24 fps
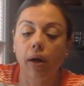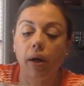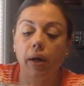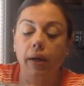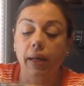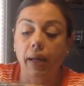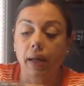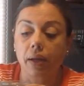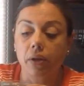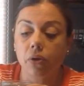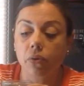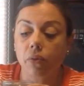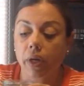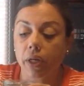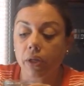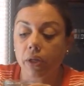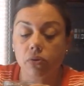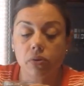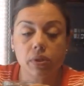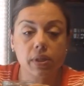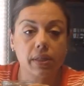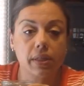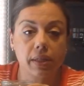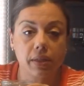Again, you want to
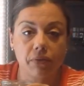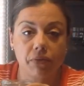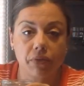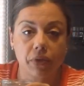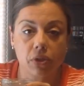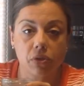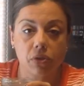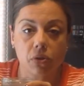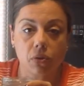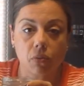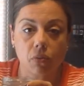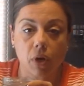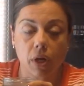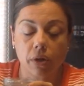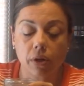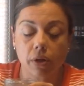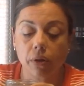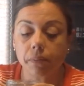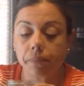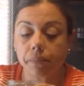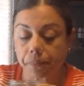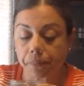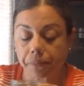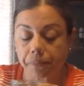use clean filtered
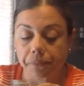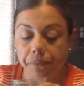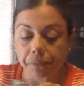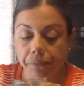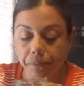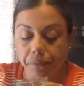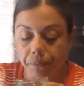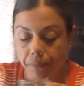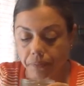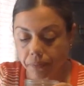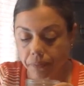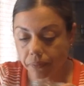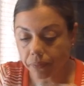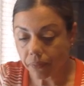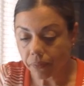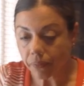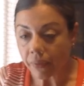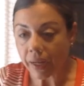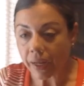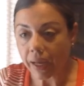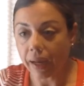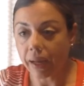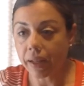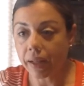water.
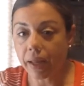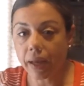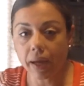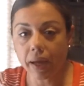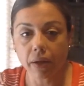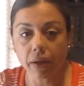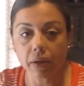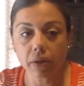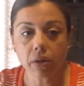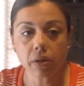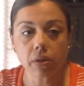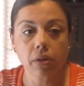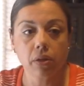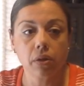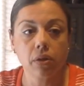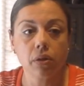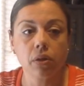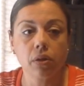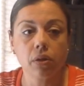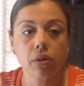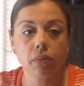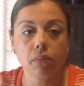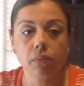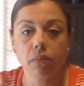And then
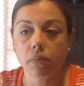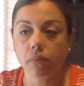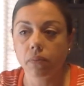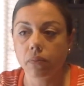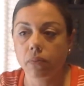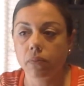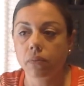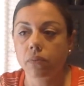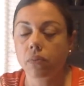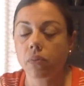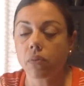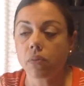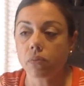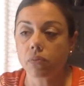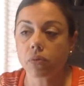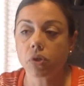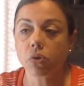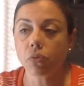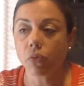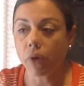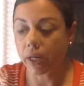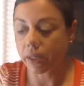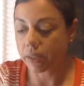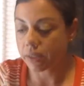
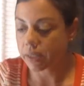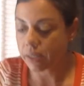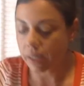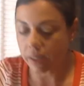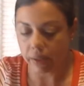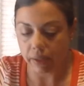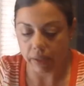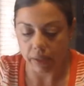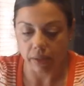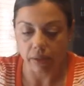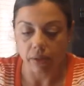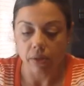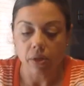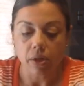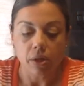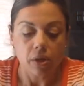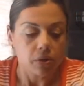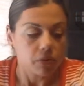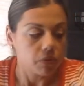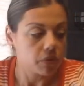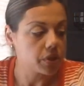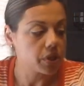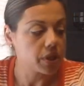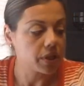you want to seal it,
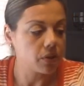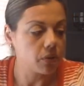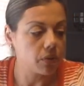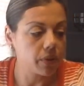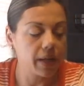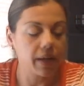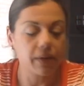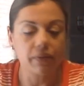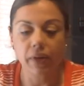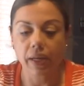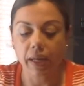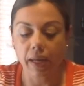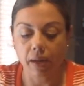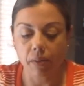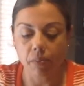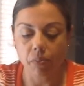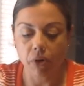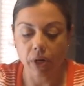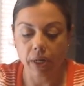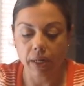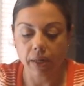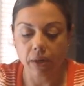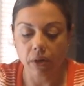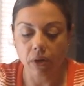which I don't have a cap
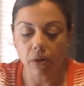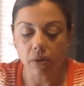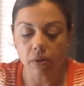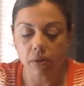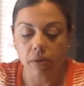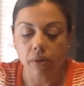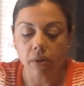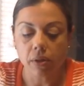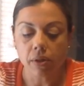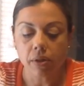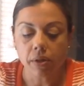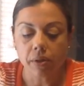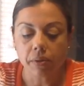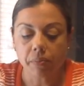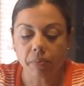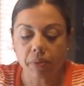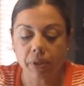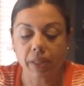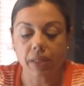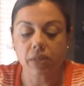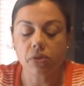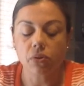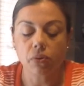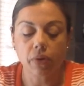right here,
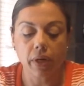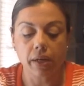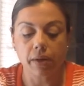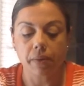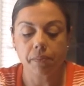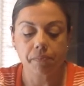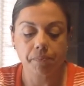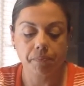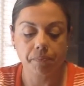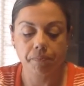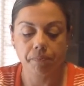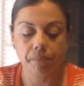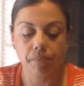but that's okay.